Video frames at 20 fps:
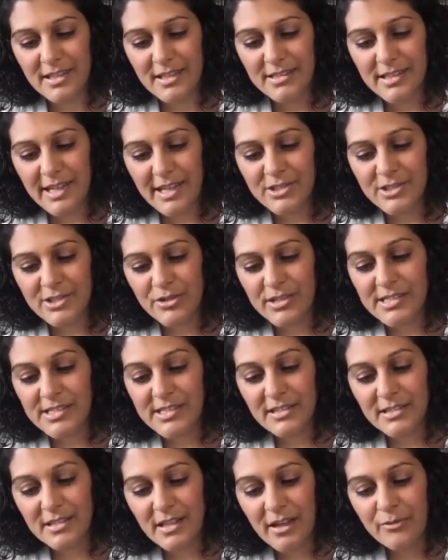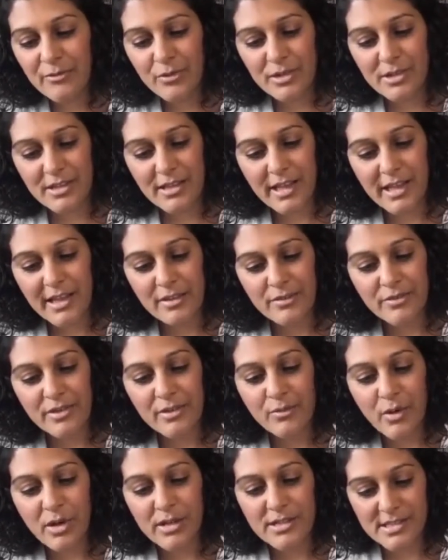Nature is in love with life
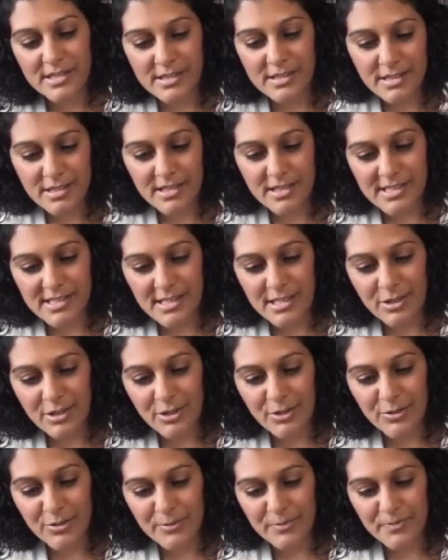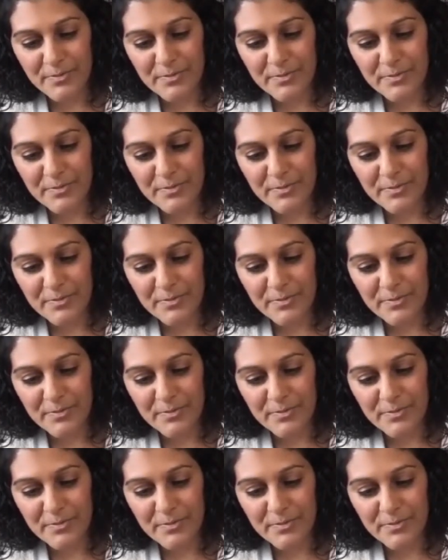and wants it to continue.